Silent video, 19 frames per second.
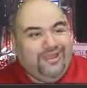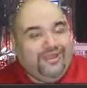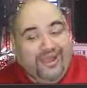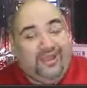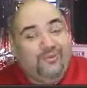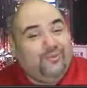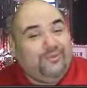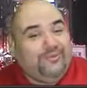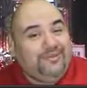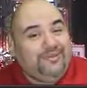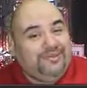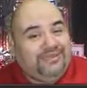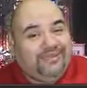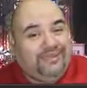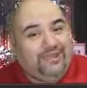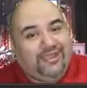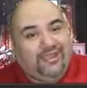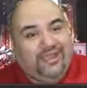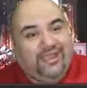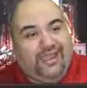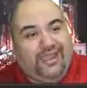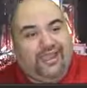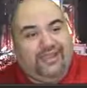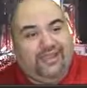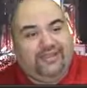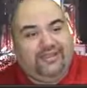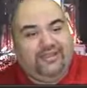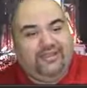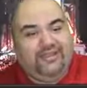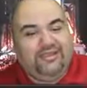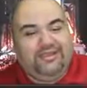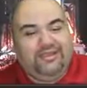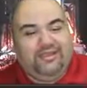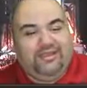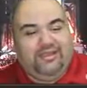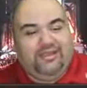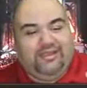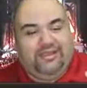That would be sick. And
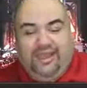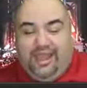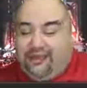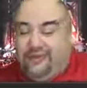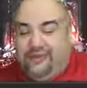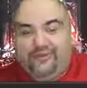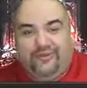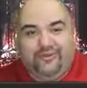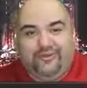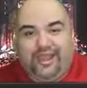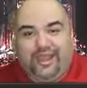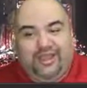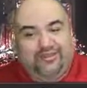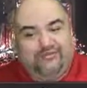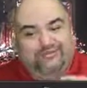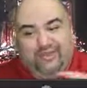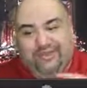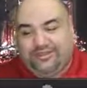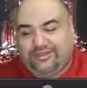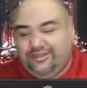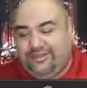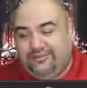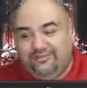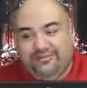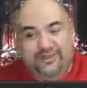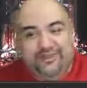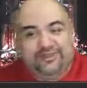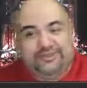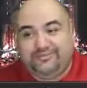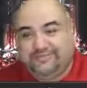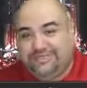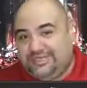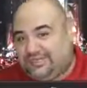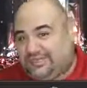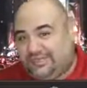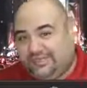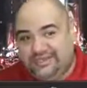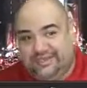I don't know, Rick's gonna be on some
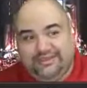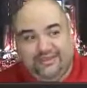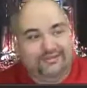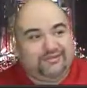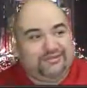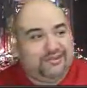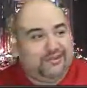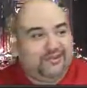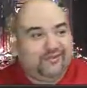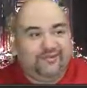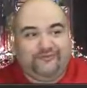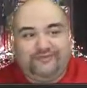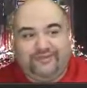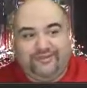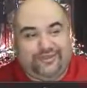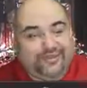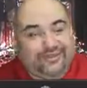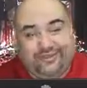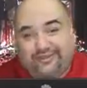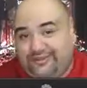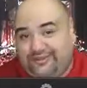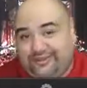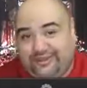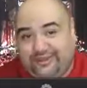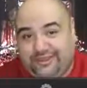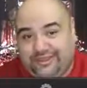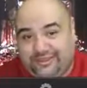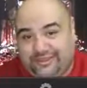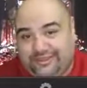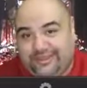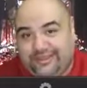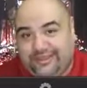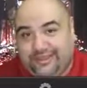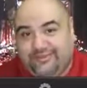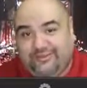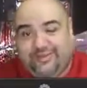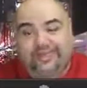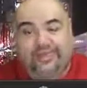shit this year, so I don't know if he's necessarily gonna look at it
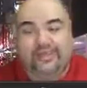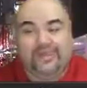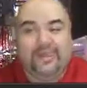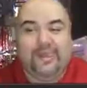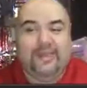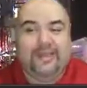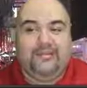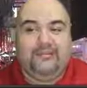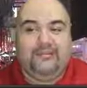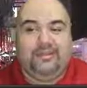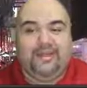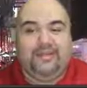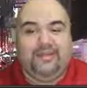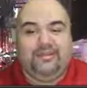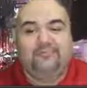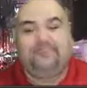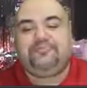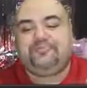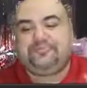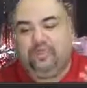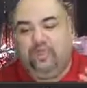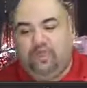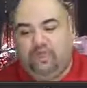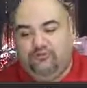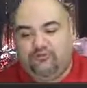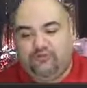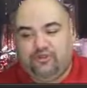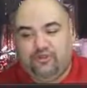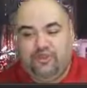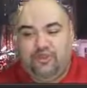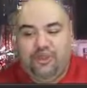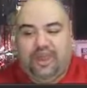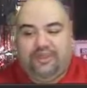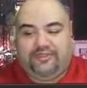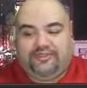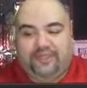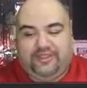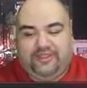that way, but overall
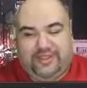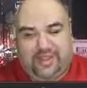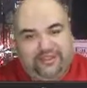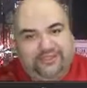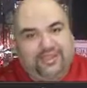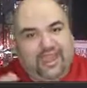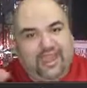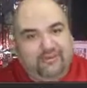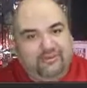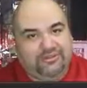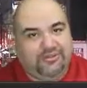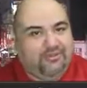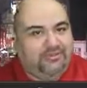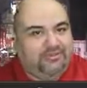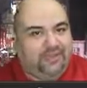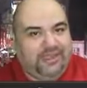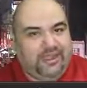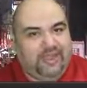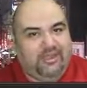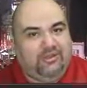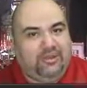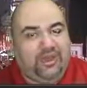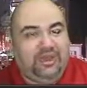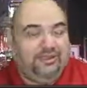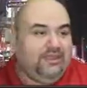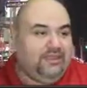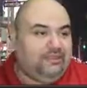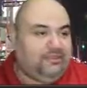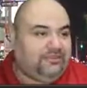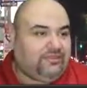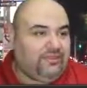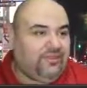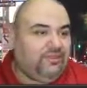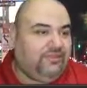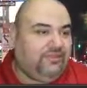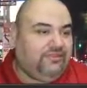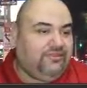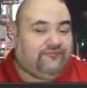I think that's how it's gonna play out, at
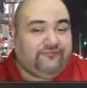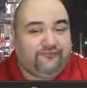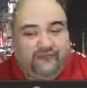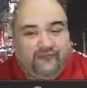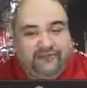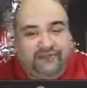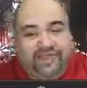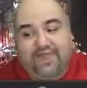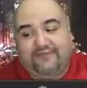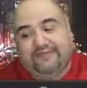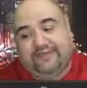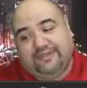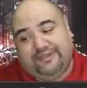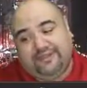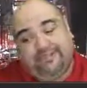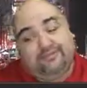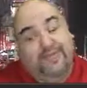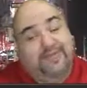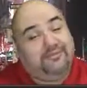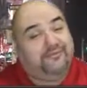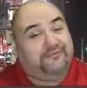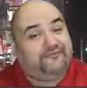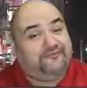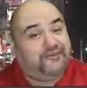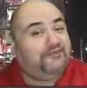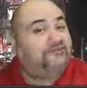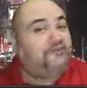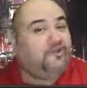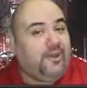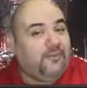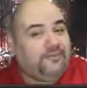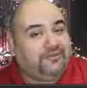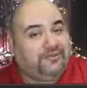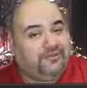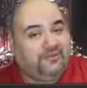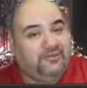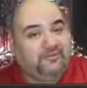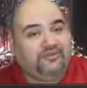least the first half, at least maybe the first few
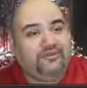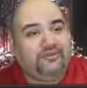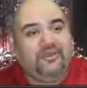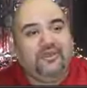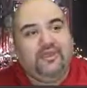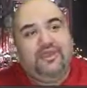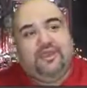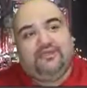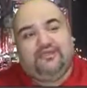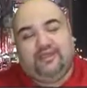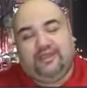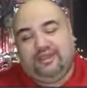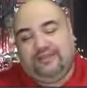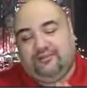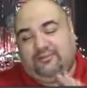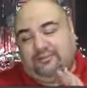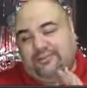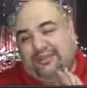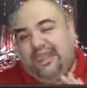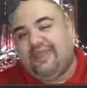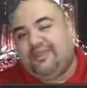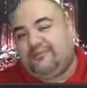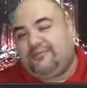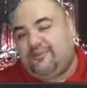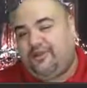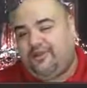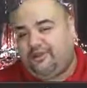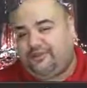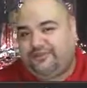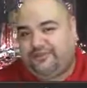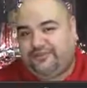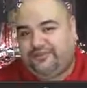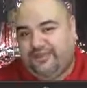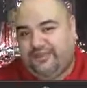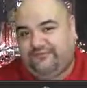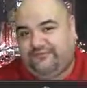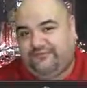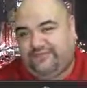episodes. The later part of the
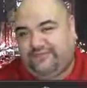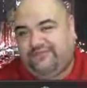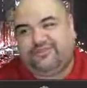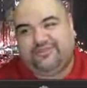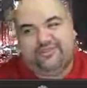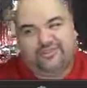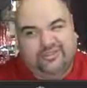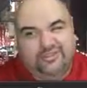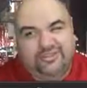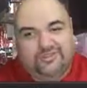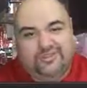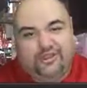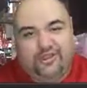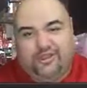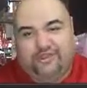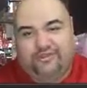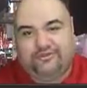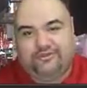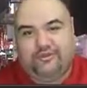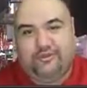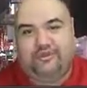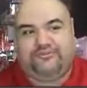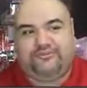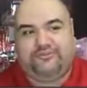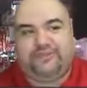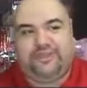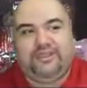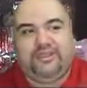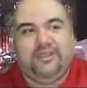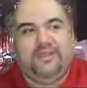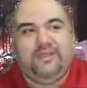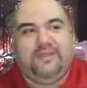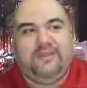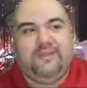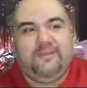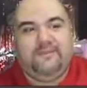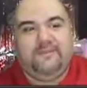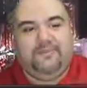first half of the season is a little bit harder to call for me,
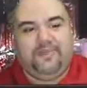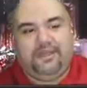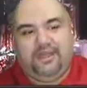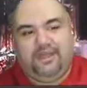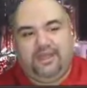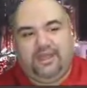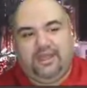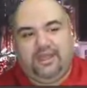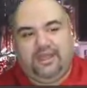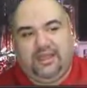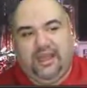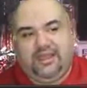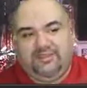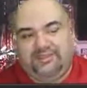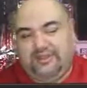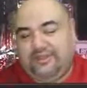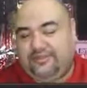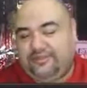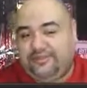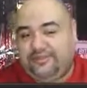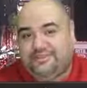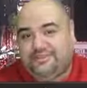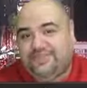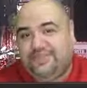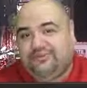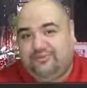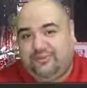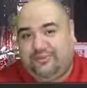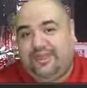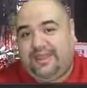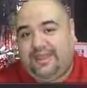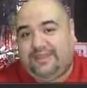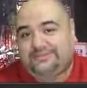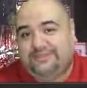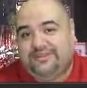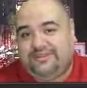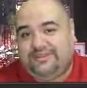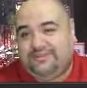but I think a chance we might
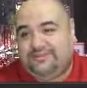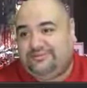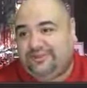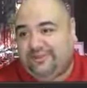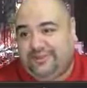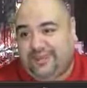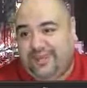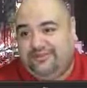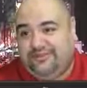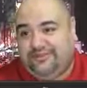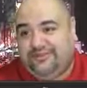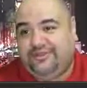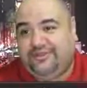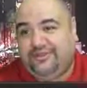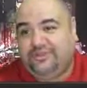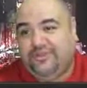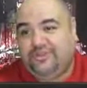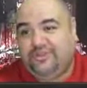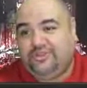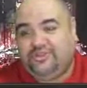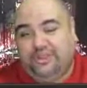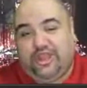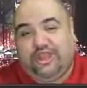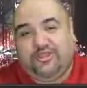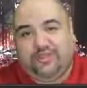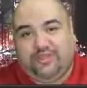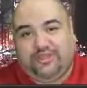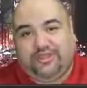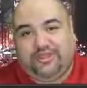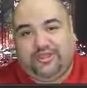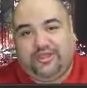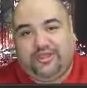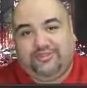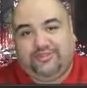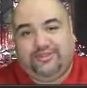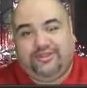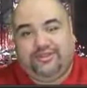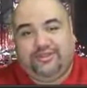actually see them together, trying to work
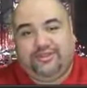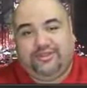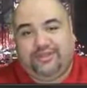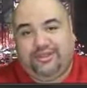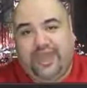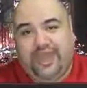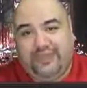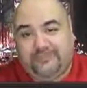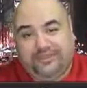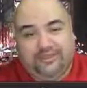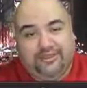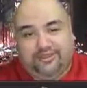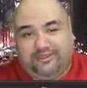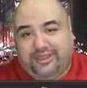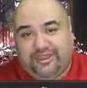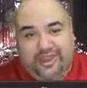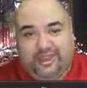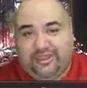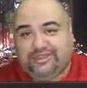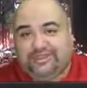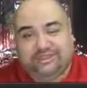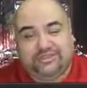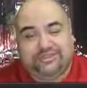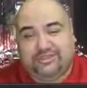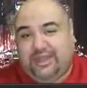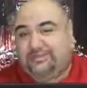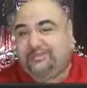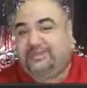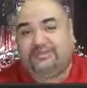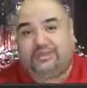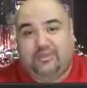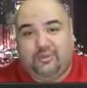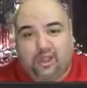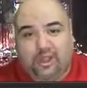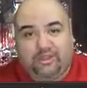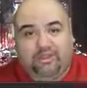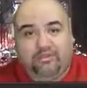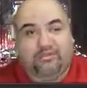together, not because they like each other, not because they
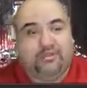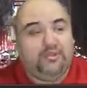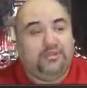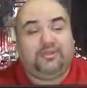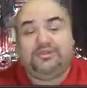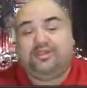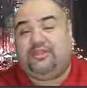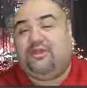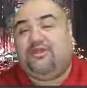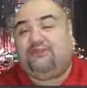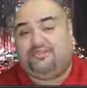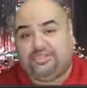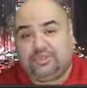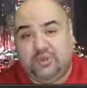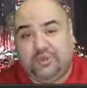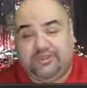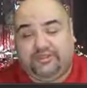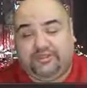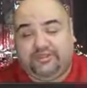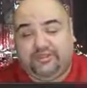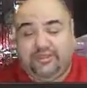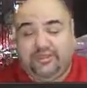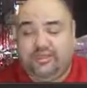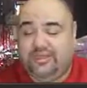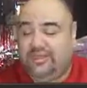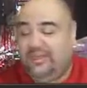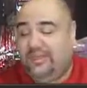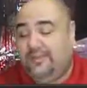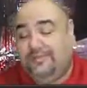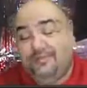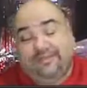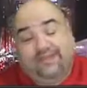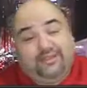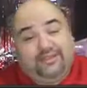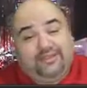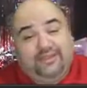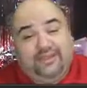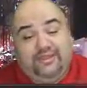want to, but because they don't have a choice. But
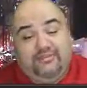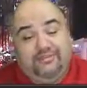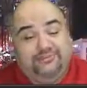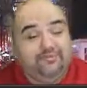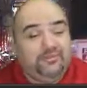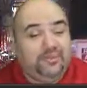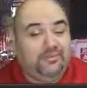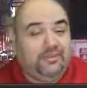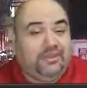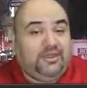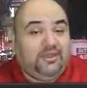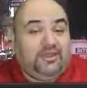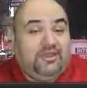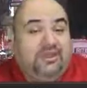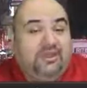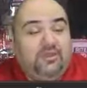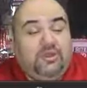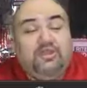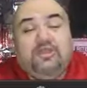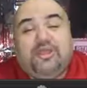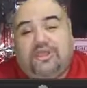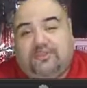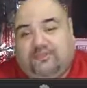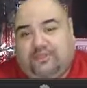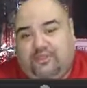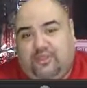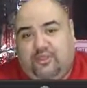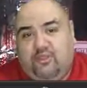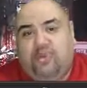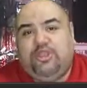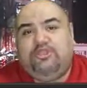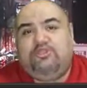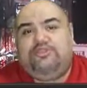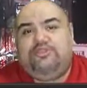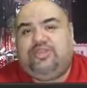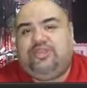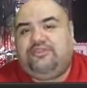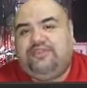that's it. But what do you guys think? What do
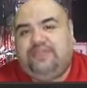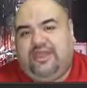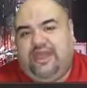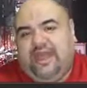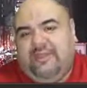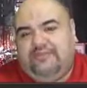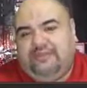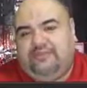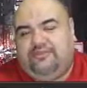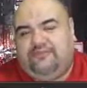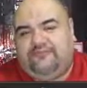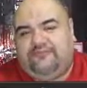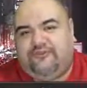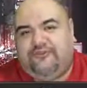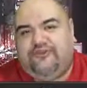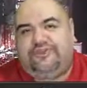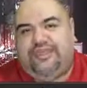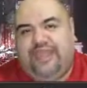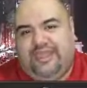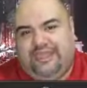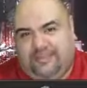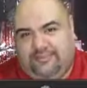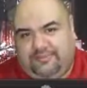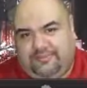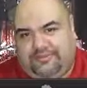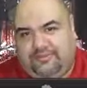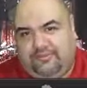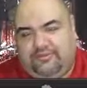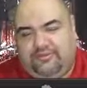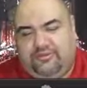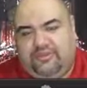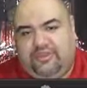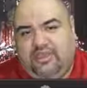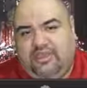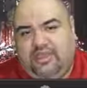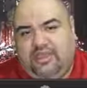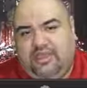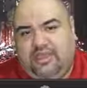you think is gonna happen in the first 8 episodes
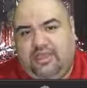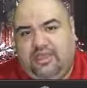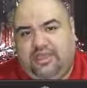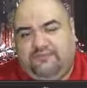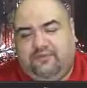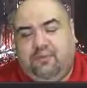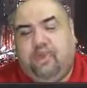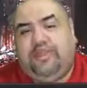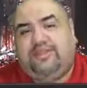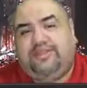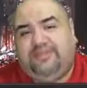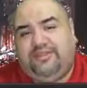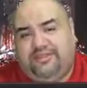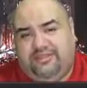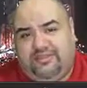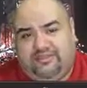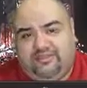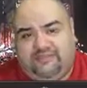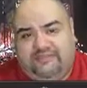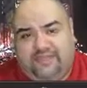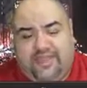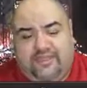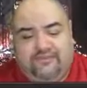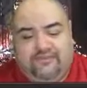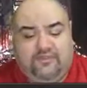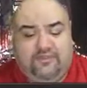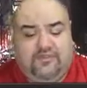of The Walking Dead Season 5?